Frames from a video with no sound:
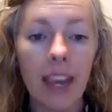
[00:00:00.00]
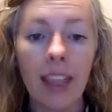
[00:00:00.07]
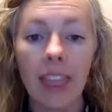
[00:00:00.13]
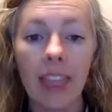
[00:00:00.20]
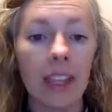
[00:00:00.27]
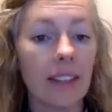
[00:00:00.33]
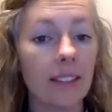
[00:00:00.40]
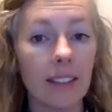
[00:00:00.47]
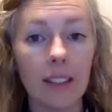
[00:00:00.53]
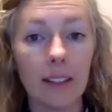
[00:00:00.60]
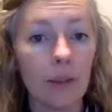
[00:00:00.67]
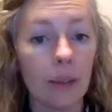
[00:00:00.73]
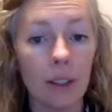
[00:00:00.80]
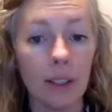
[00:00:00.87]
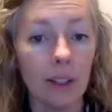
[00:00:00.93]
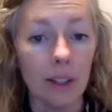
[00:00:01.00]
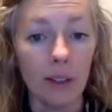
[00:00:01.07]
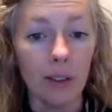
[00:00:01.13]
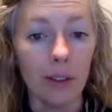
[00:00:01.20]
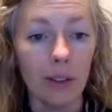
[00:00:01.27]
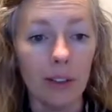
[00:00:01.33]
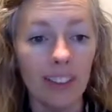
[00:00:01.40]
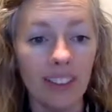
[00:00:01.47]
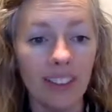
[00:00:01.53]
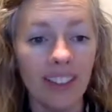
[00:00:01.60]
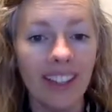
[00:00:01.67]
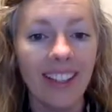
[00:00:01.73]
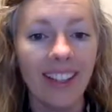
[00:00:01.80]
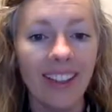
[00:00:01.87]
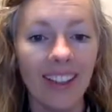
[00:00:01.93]
That's not the way to go.
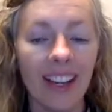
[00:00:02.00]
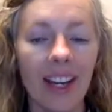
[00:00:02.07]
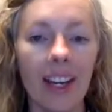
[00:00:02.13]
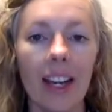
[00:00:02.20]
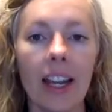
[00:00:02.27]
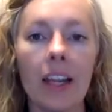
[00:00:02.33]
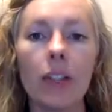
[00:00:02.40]
Okay,